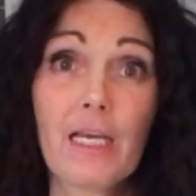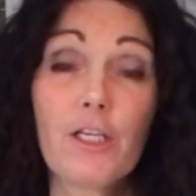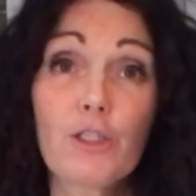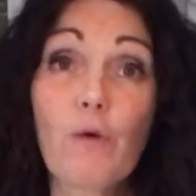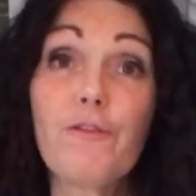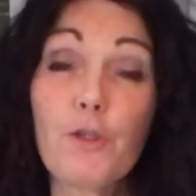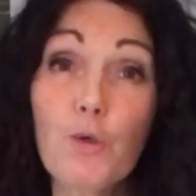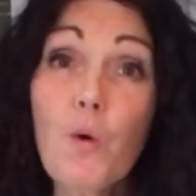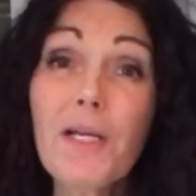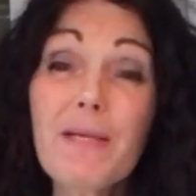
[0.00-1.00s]
So if
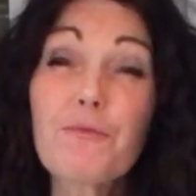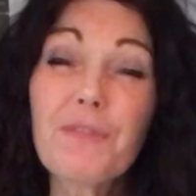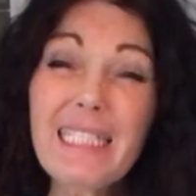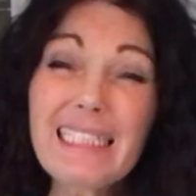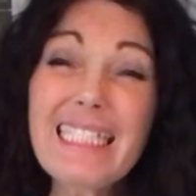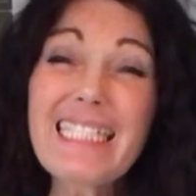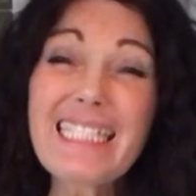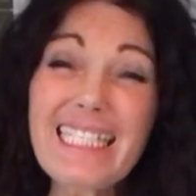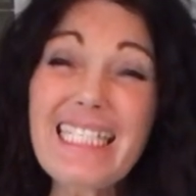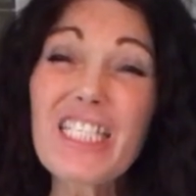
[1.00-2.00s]
you want to really
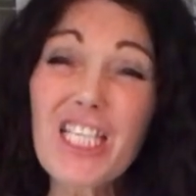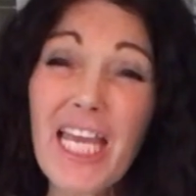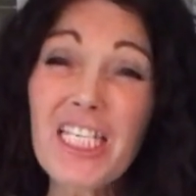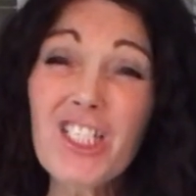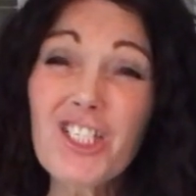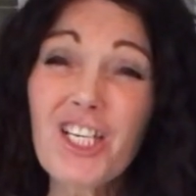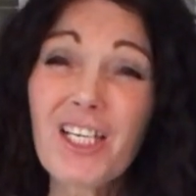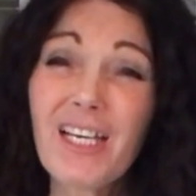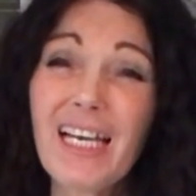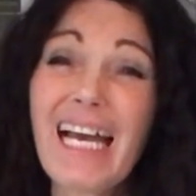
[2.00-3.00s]
see change,
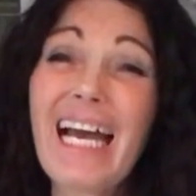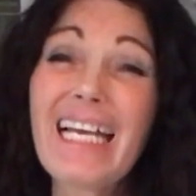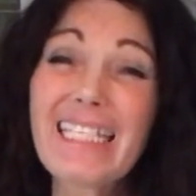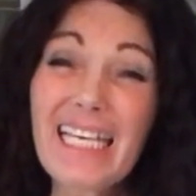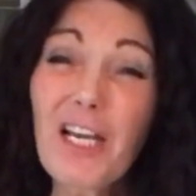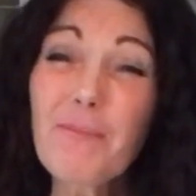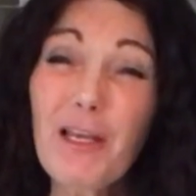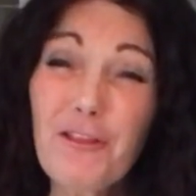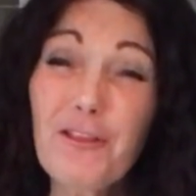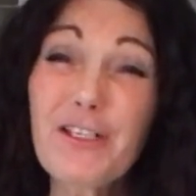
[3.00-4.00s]
get on
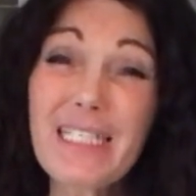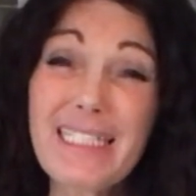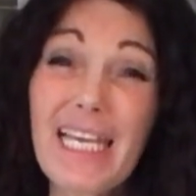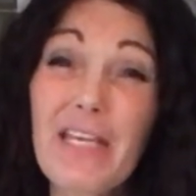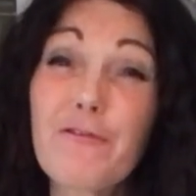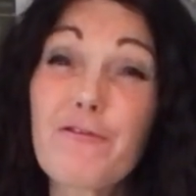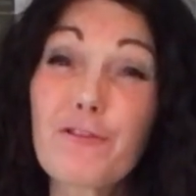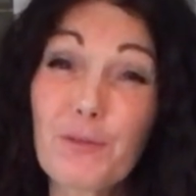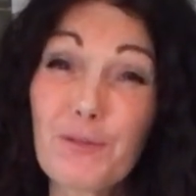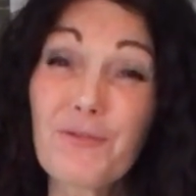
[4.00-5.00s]
my 30-day
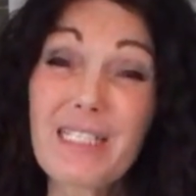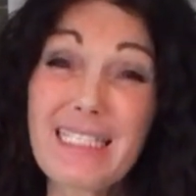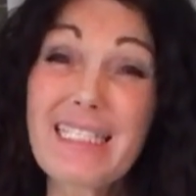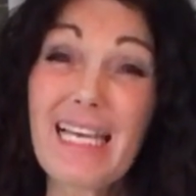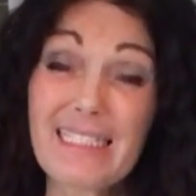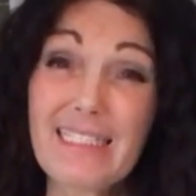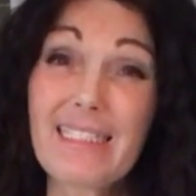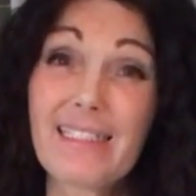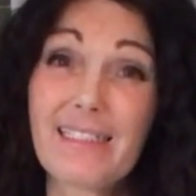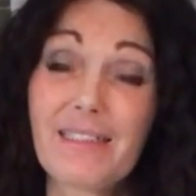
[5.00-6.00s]
fruit reset
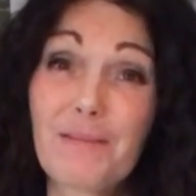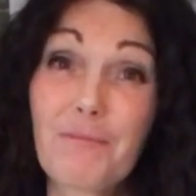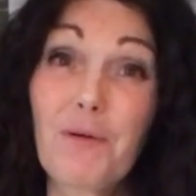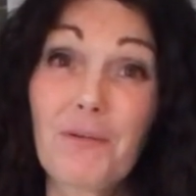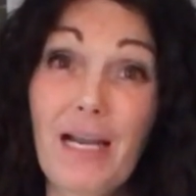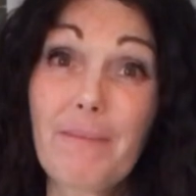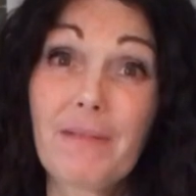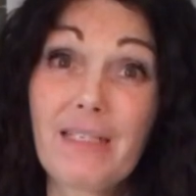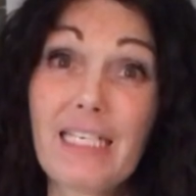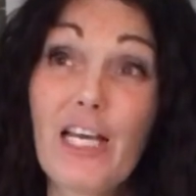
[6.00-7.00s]
program.
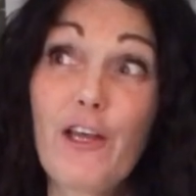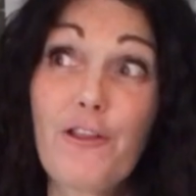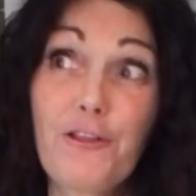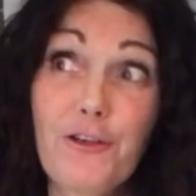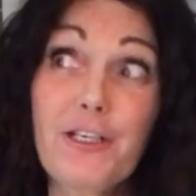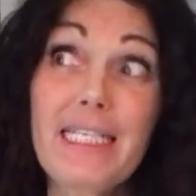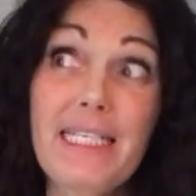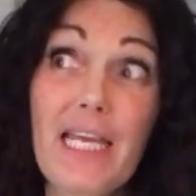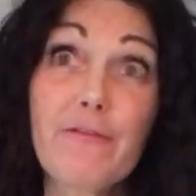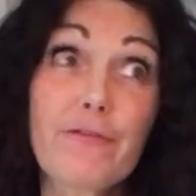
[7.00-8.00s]

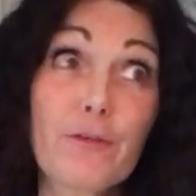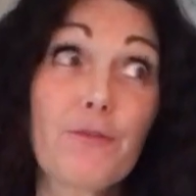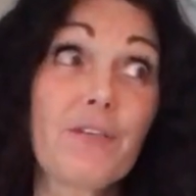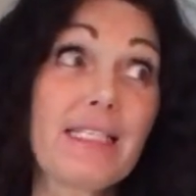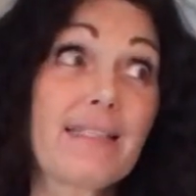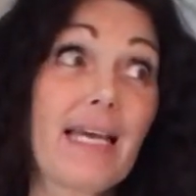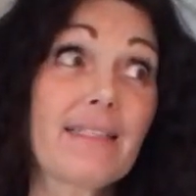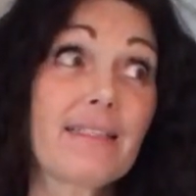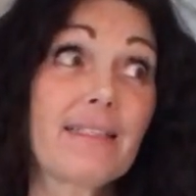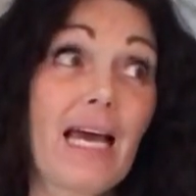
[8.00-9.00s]
30-day fruit
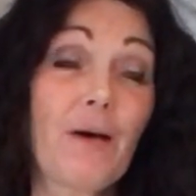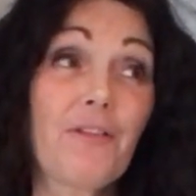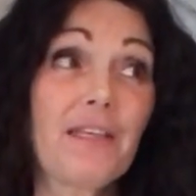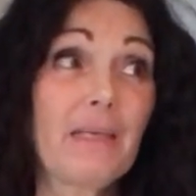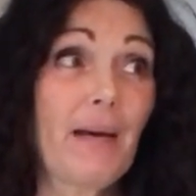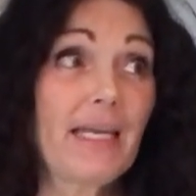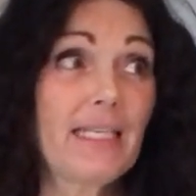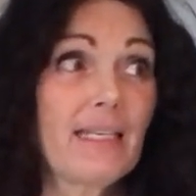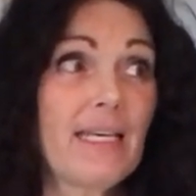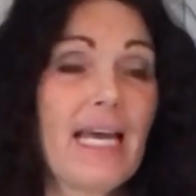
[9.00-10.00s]
reset. Now think about it.